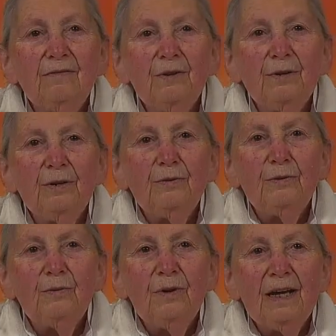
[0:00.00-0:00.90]
a very
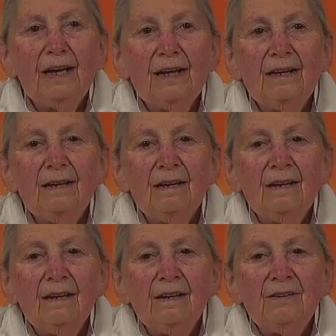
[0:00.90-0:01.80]
good way
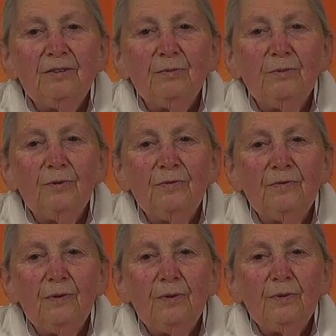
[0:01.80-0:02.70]
to
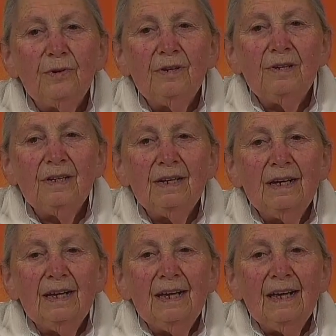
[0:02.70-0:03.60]
move forward,
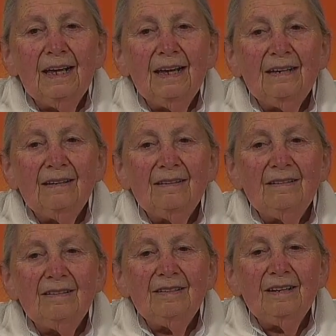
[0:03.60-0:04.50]

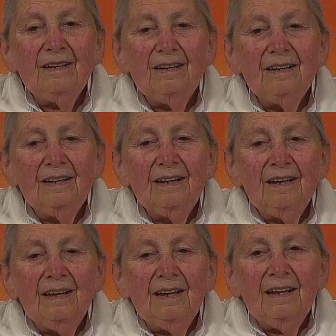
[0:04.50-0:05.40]
and
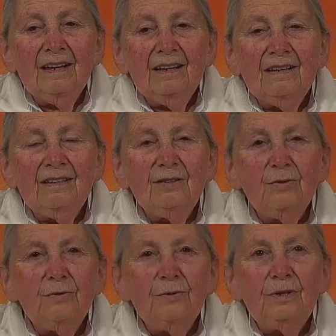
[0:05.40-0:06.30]
it's
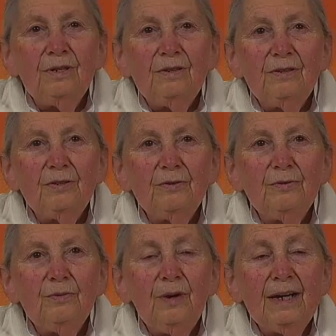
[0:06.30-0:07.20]
good
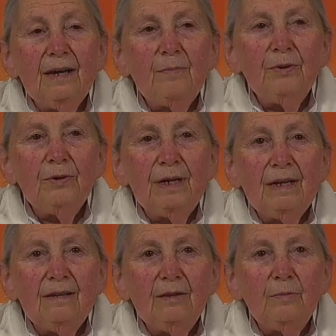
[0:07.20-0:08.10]
to wake up
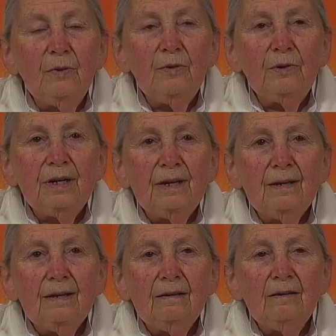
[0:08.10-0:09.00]
early in the
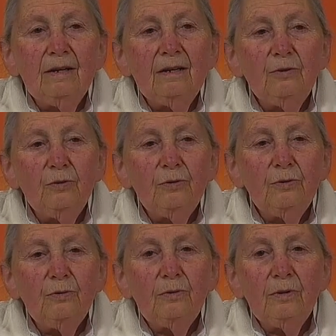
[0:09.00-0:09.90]
morning. In
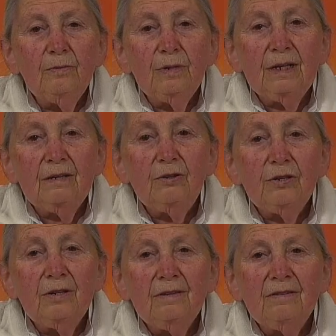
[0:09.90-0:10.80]
all
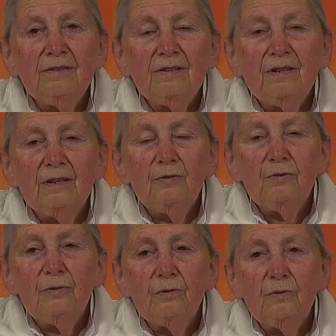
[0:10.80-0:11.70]
religions and in
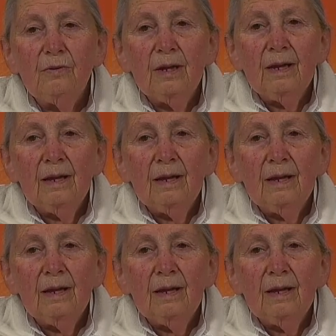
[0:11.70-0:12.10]
all